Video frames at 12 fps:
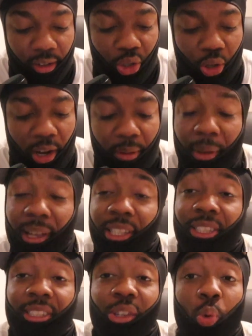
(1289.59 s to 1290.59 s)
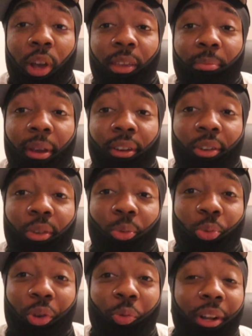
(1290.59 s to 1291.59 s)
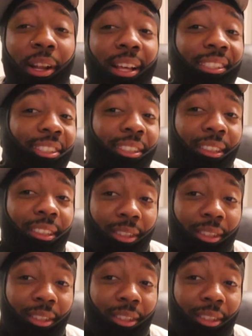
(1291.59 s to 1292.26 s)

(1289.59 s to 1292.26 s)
try to make shit way better than what I seen.